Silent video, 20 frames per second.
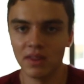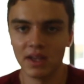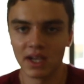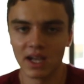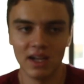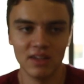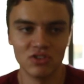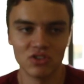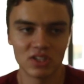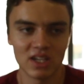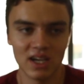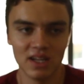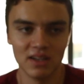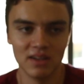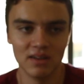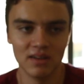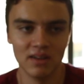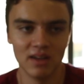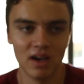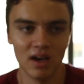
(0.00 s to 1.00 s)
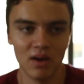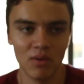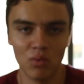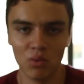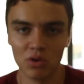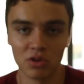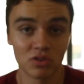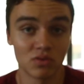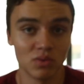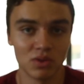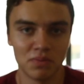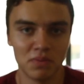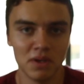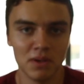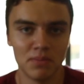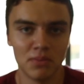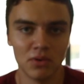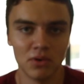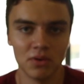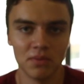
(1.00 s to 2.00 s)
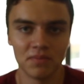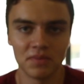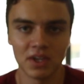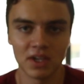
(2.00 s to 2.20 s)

Like I just had not worked with people,